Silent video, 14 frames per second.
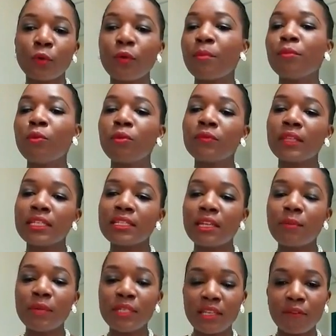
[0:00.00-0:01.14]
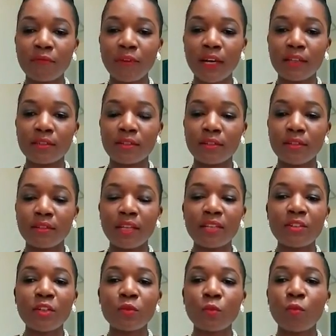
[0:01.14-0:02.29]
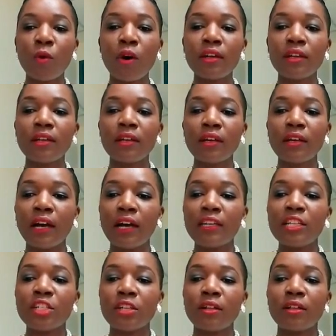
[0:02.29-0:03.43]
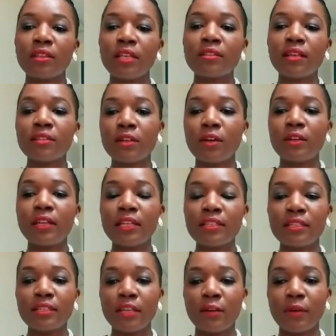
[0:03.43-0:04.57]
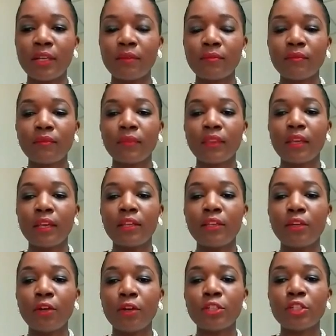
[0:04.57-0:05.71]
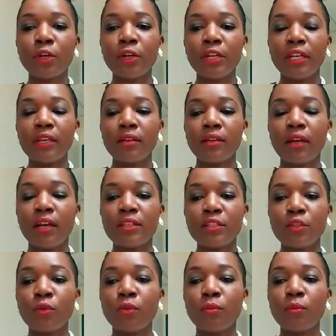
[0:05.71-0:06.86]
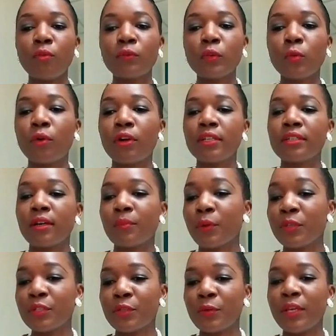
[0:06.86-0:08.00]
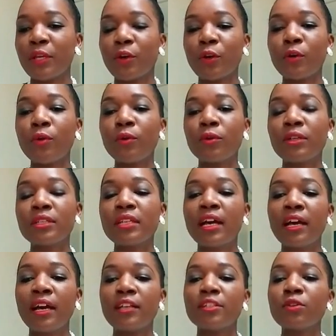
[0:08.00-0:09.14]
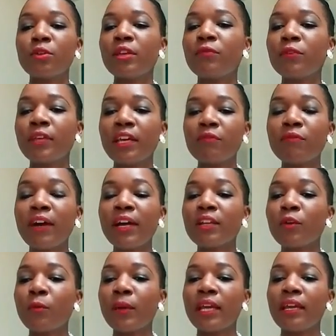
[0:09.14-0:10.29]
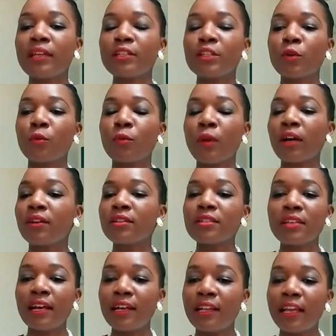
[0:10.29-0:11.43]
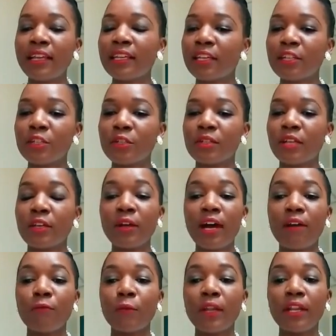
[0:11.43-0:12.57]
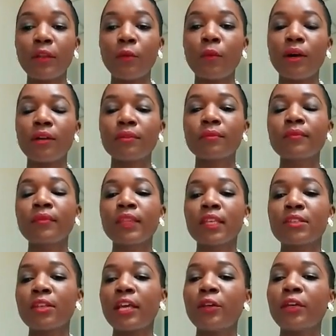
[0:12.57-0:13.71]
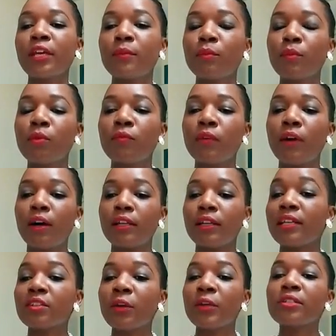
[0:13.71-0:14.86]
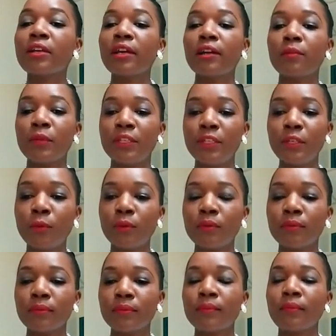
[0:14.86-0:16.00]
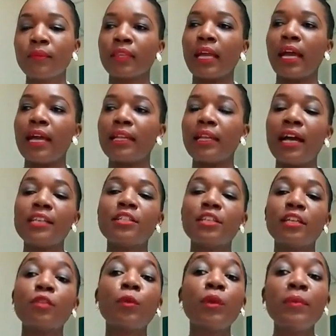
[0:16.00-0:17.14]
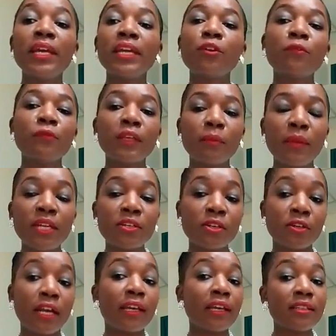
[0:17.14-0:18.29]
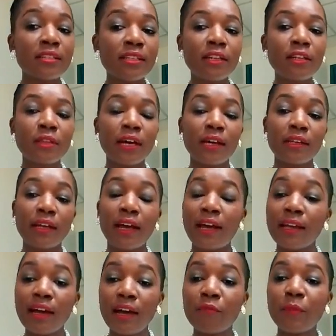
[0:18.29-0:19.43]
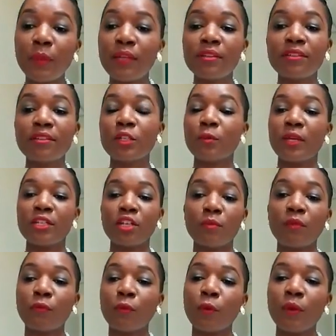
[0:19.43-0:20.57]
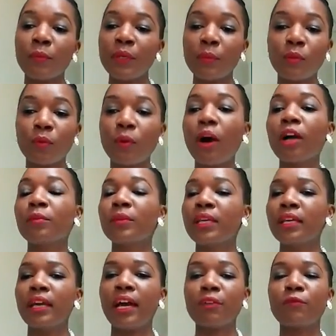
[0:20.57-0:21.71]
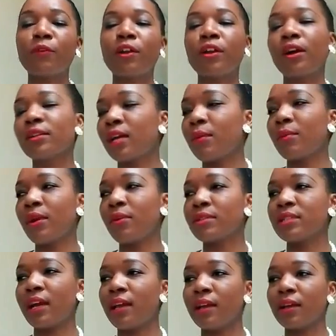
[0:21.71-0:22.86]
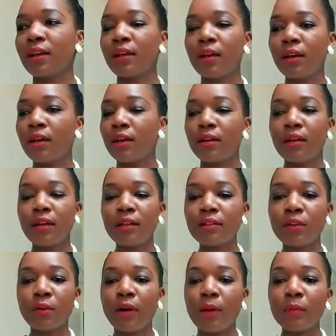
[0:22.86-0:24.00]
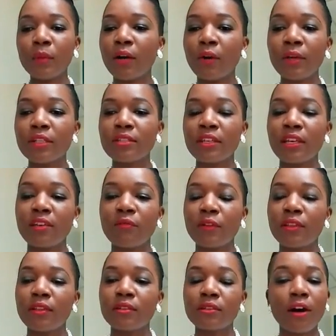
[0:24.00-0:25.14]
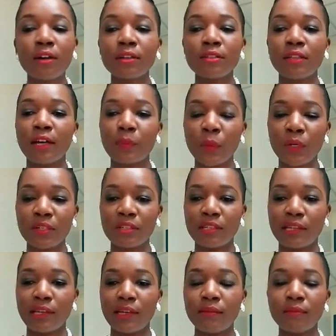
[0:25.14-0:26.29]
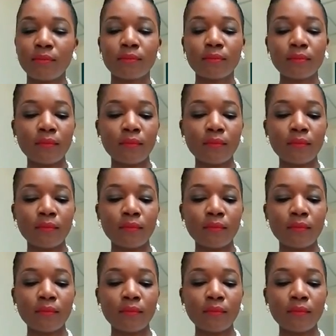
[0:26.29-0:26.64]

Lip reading: to remove this limiting factor. That's just one additional thing that's unnecessary in your journey as you move towards pursuing your goals. And so if you can find a way to reconcile any issues that you have with anyone so that you can move on, it's going to help you. And as it will make you feel better, I can tell you that. I have been in situations before where people wronged me, and for a long time I was like, hell no, I'm not going to even talk to that person again.